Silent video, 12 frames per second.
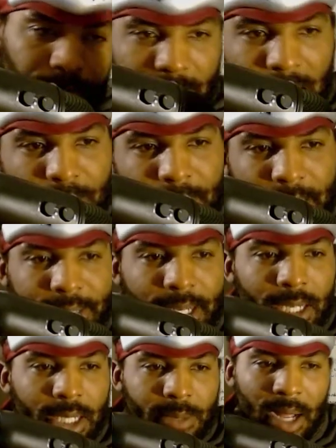Anybody
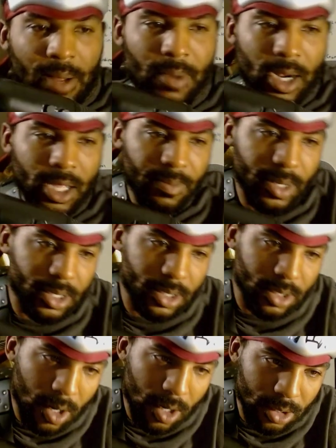tell you it's about money,
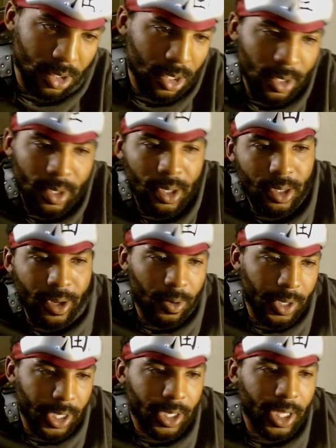bitches, cars?
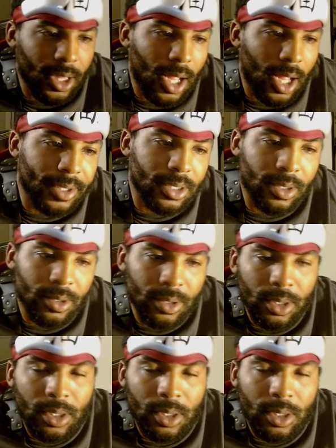No, nigga, they lying to you.